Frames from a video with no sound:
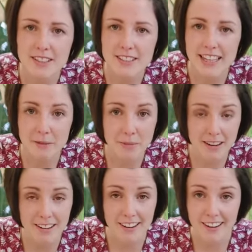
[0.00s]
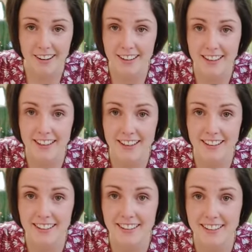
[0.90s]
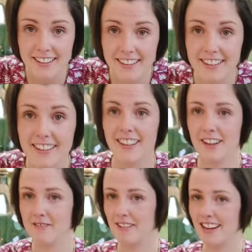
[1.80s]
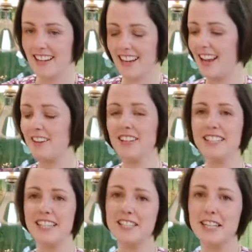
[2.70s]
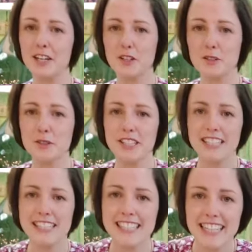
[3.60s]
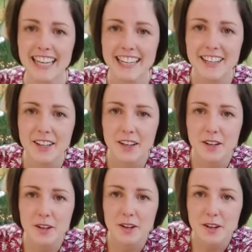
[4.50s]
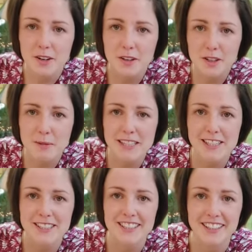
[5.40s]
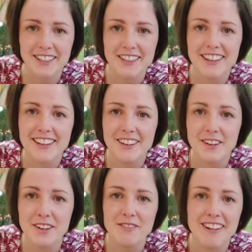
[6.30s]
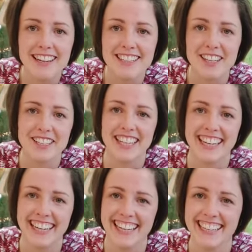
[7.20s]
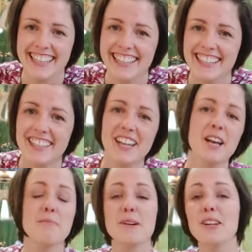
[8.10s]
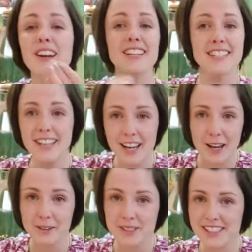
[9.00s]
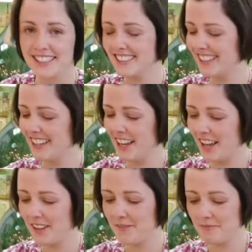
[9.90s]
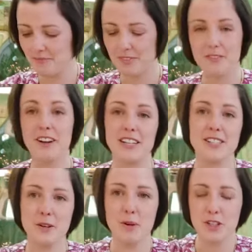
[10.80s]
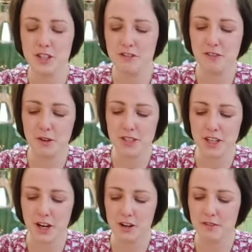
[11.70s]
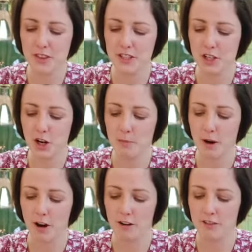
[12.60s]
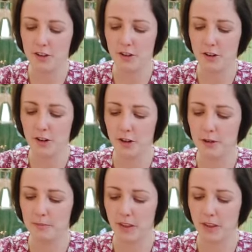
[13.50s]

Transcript: Denmark. All right, okay, nice international audience today. Northwest London. Not very exotic, but you're nice and close. Right, so once you've folded over the top of your